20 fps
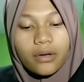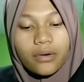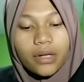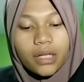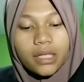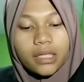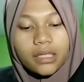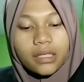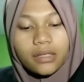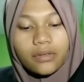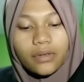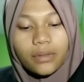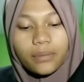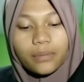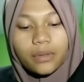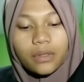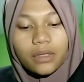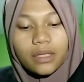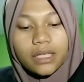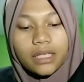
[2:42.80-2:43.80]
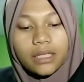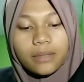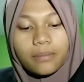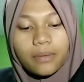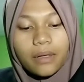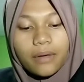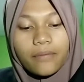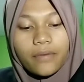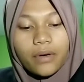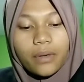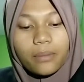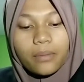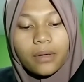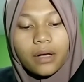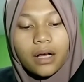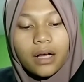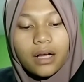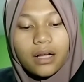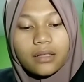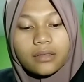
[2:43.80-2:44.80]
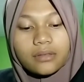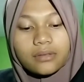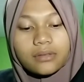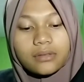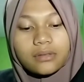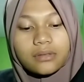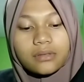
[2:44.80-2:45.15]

The crypto lending platform had